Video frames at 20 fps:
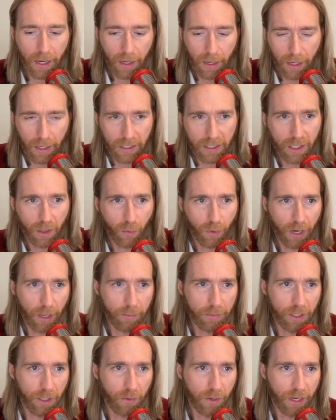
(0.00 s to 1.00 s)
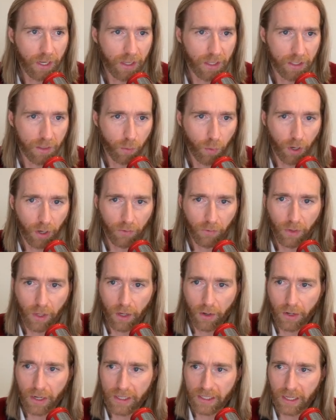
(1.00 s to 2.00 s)
And so what I'm doing in this
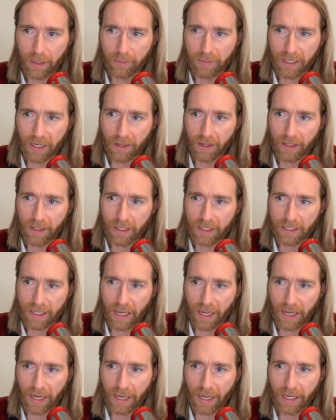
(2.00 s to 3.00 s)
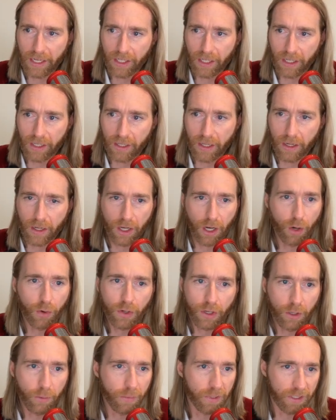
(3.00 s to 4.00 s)
workflow is I'm telling this AI agent that no
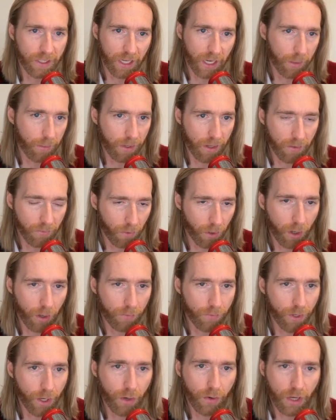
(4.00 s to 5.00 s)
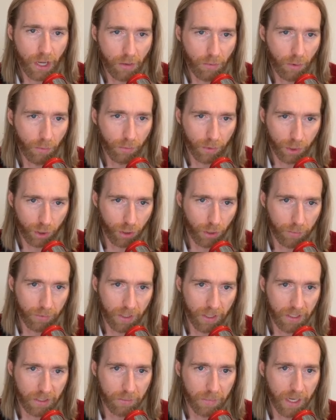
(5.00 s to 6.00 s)
human's going to be involved. No human will show up to
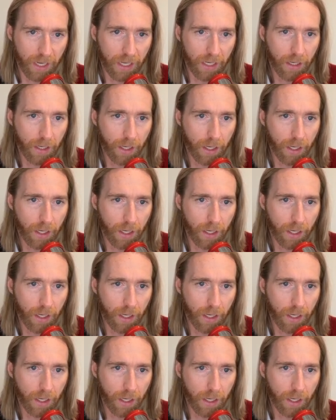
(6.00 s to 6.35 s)
this meeting.